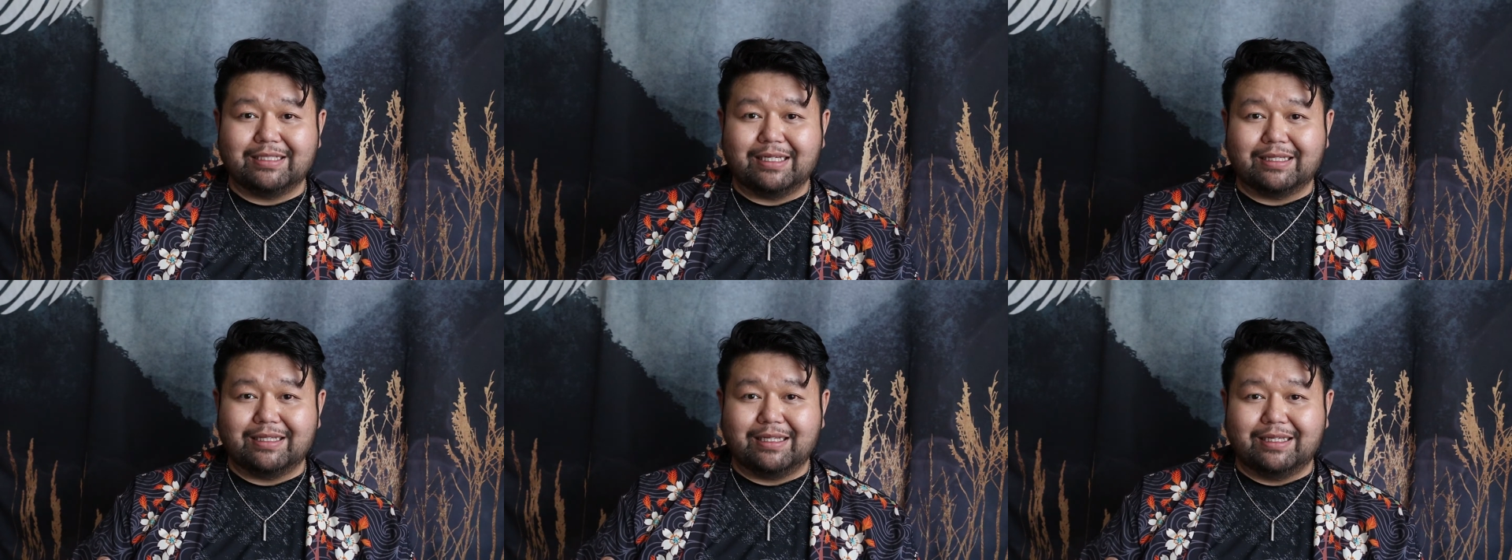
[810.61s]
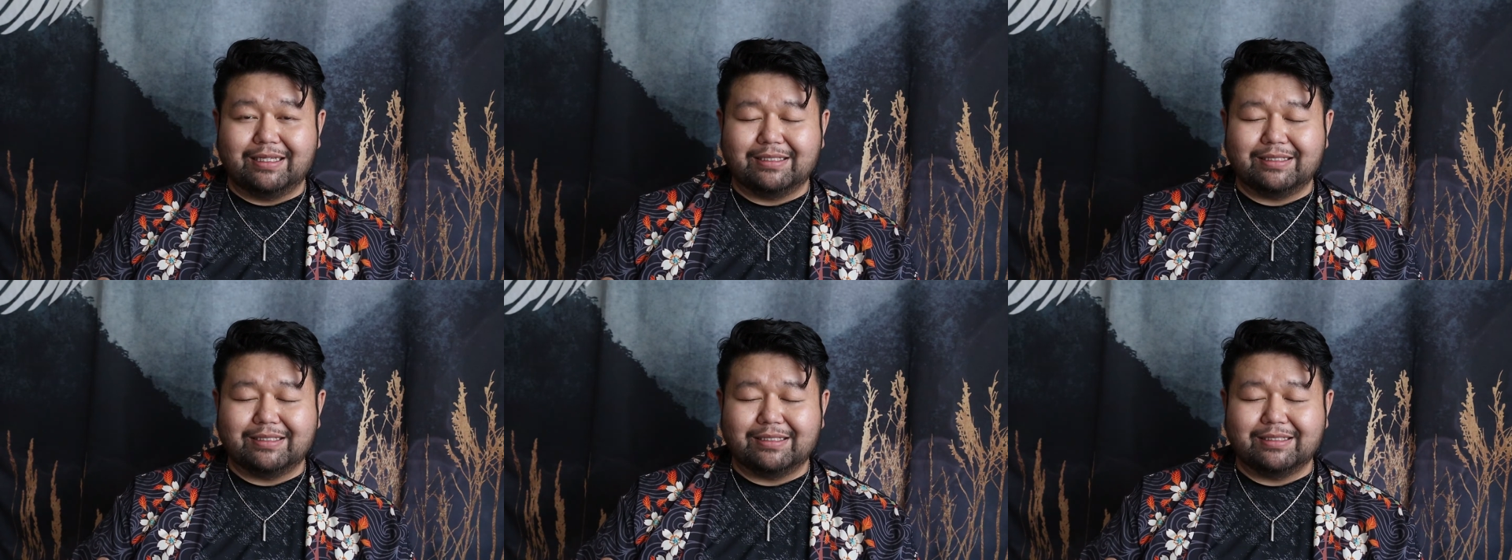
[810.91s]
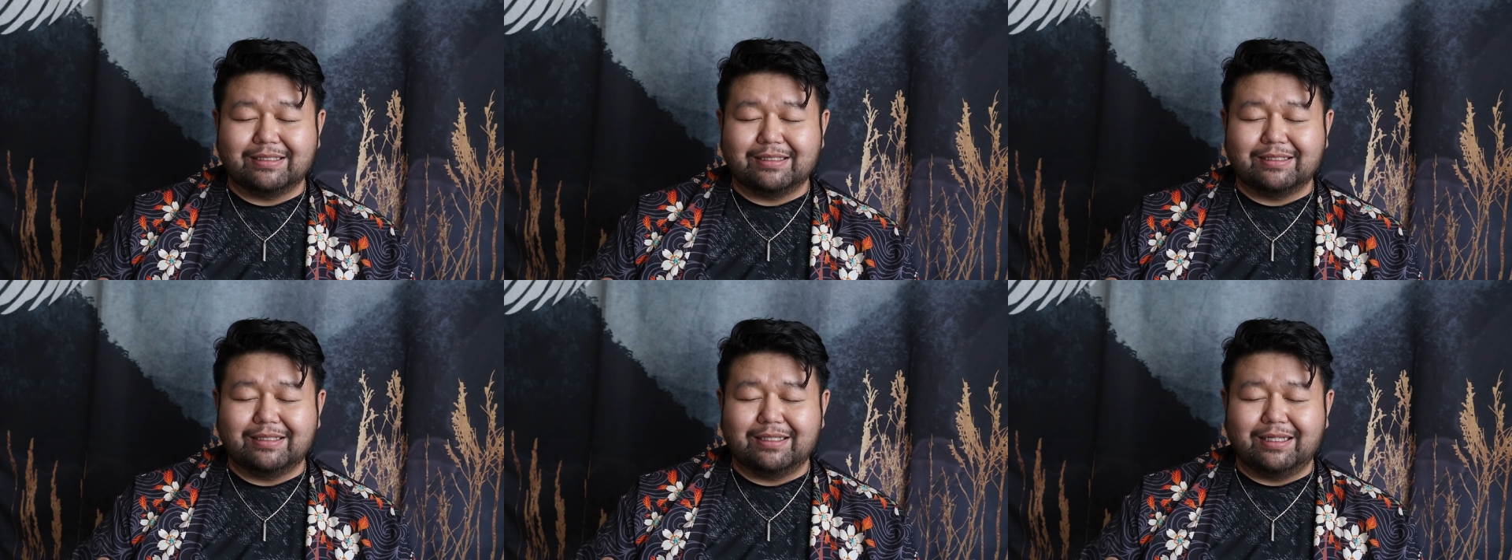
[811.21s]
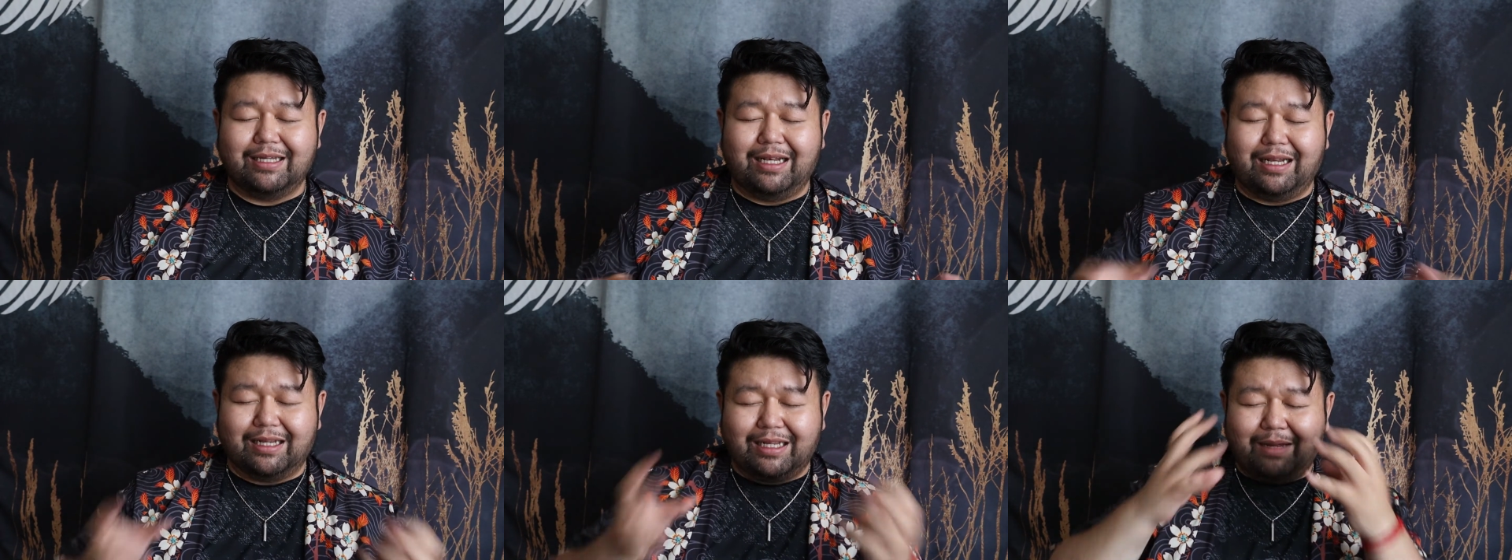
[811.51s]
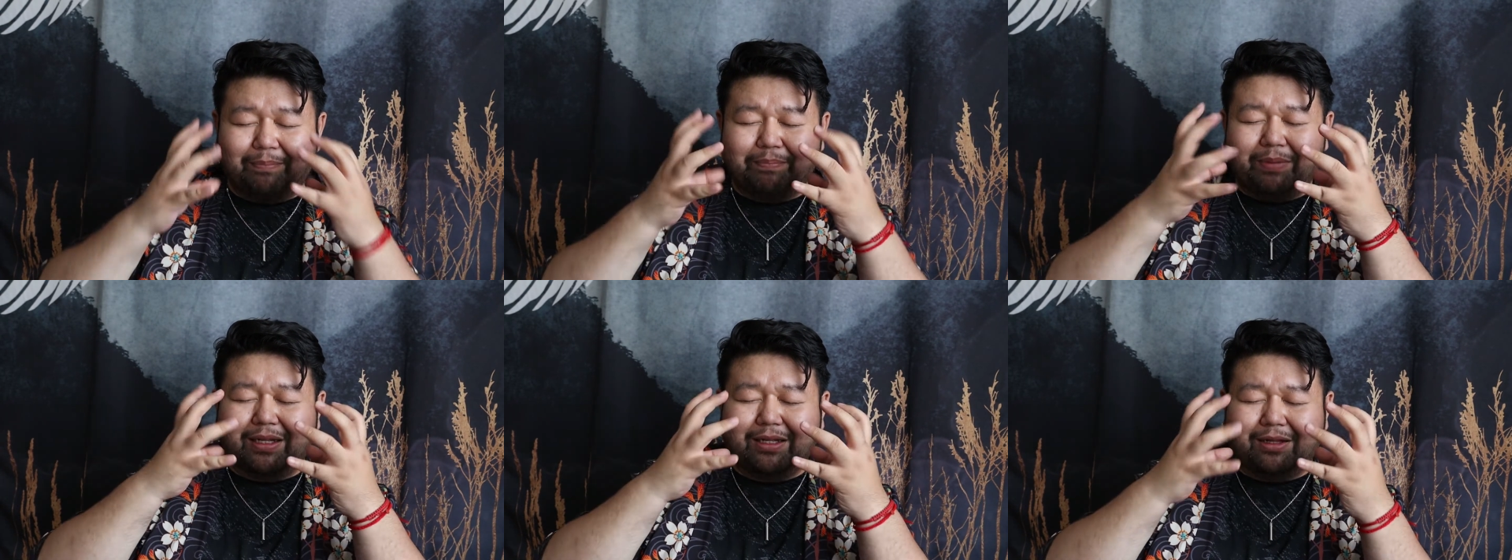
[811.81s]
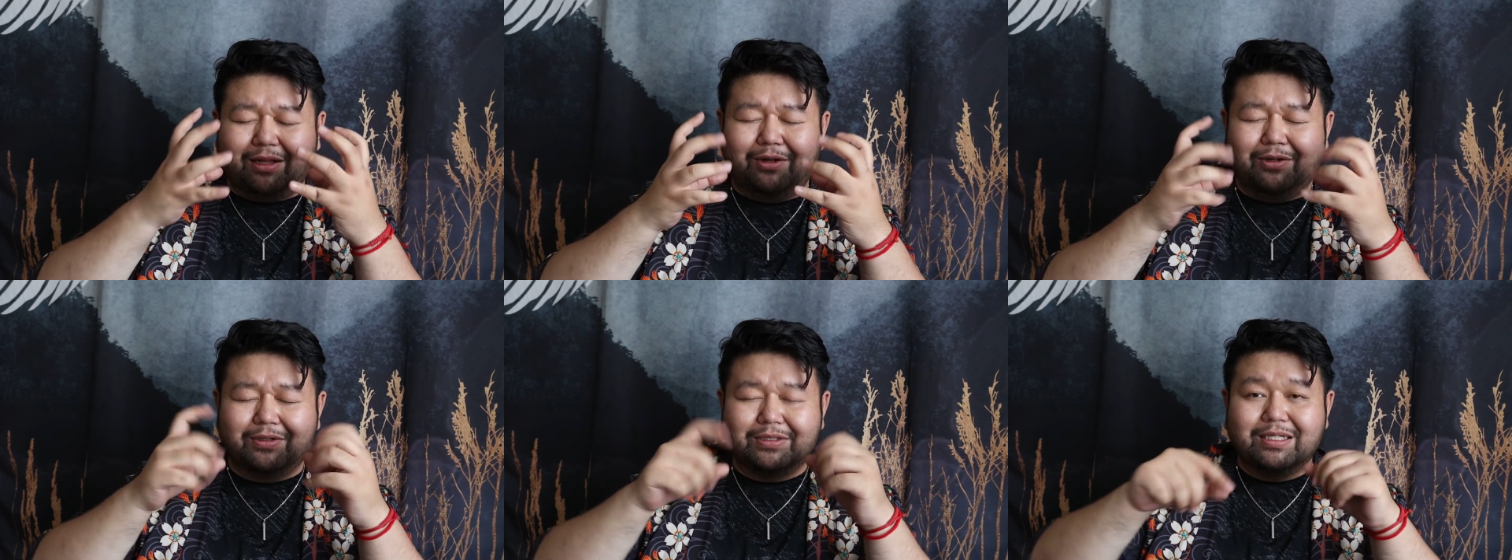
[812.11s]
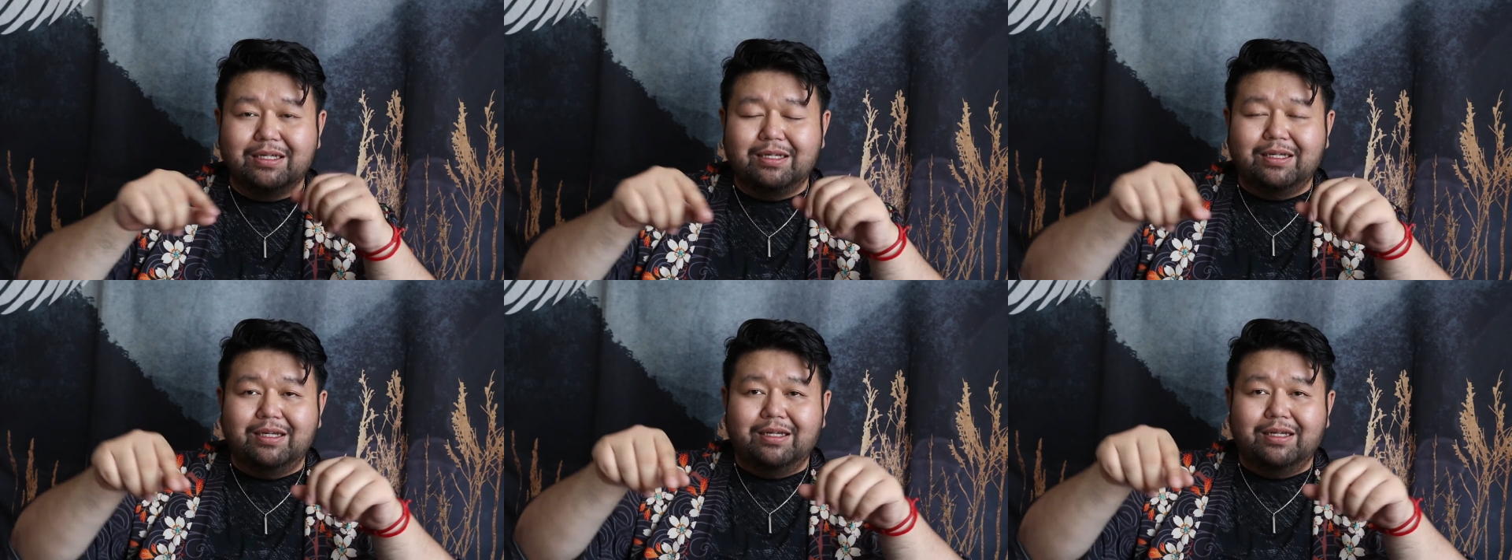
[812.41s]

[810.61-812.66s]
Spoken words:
like this, and I kept it closed,